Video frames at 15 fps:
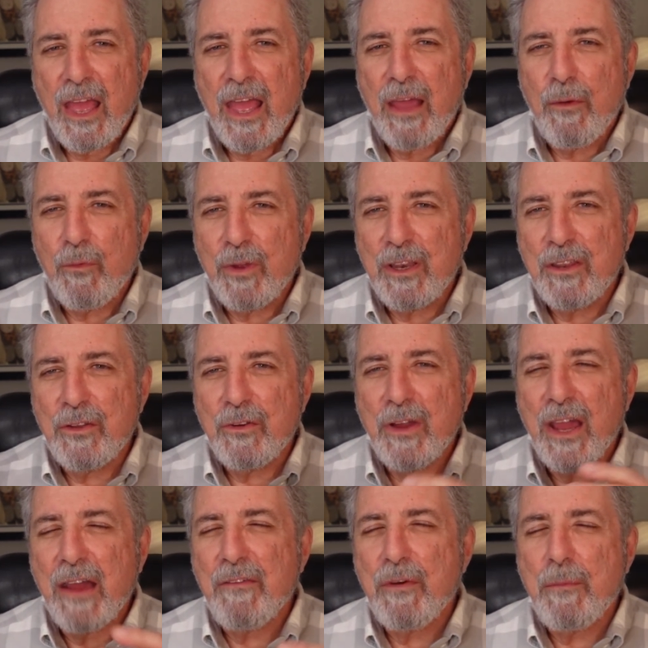and when you
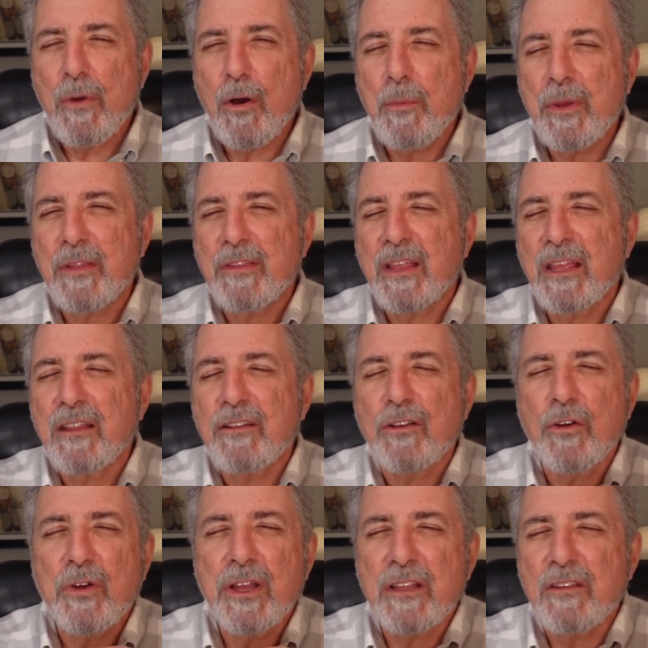have a moment, then
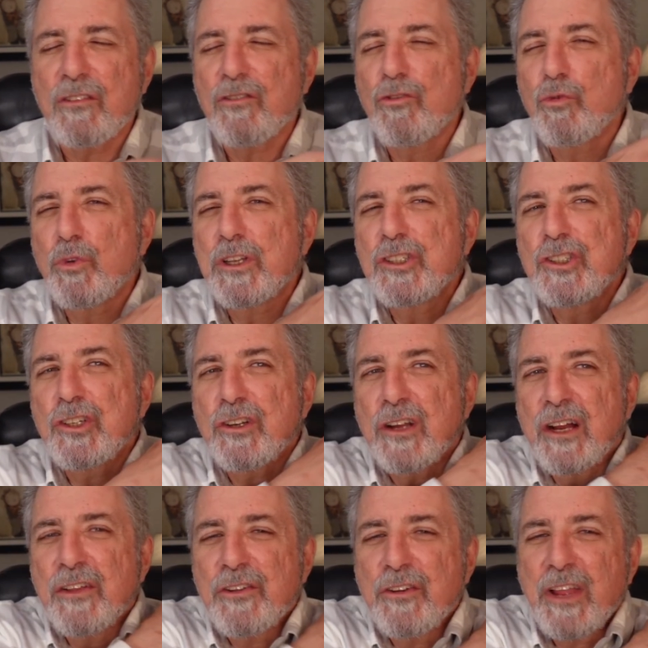go ahead and switch your
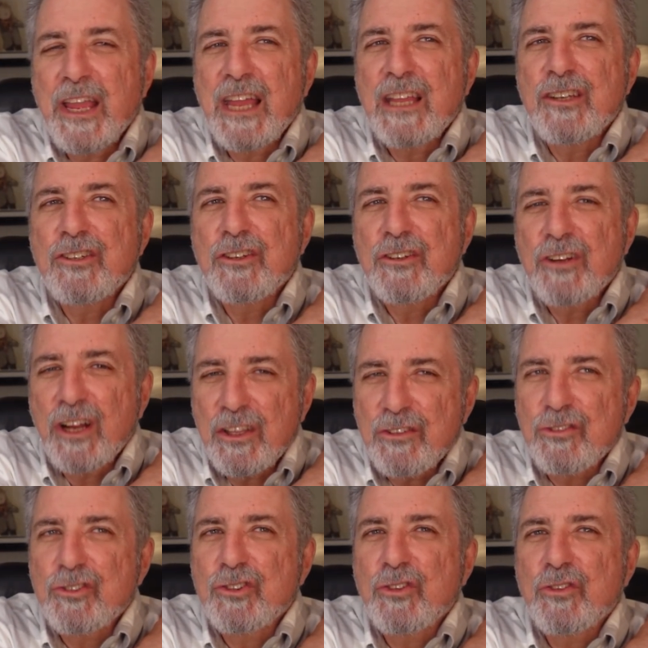other hand to your other
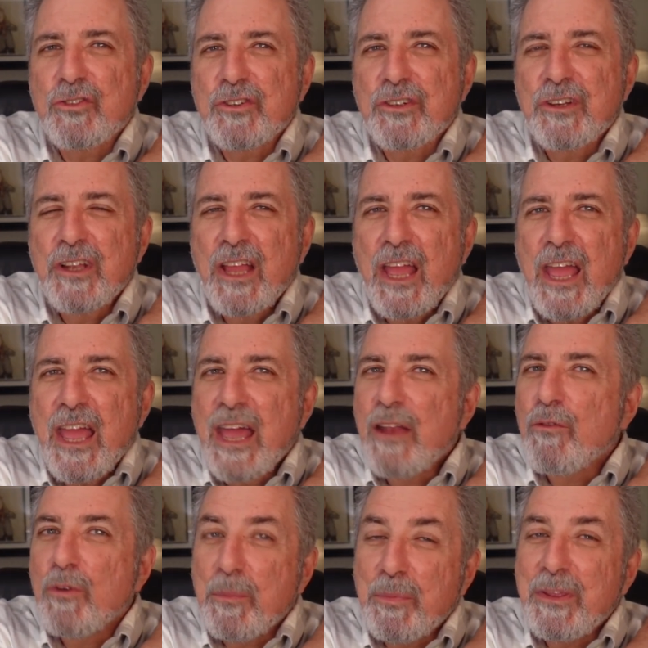shoulder
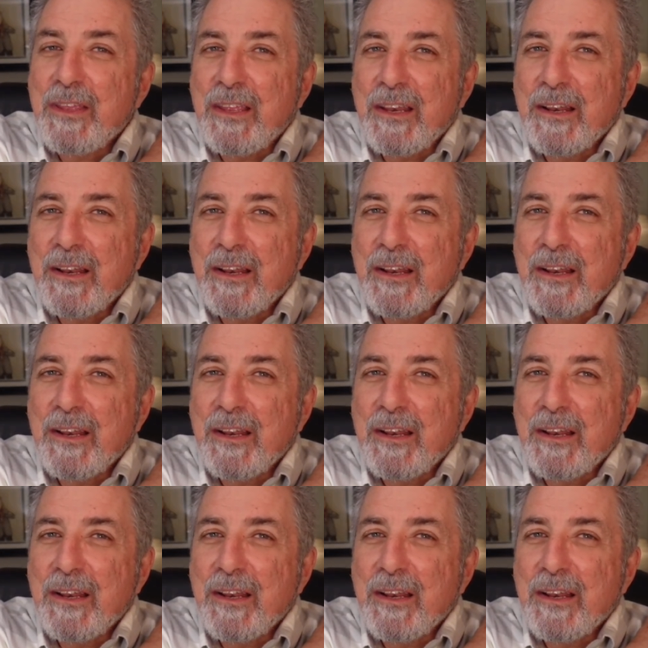and repeat.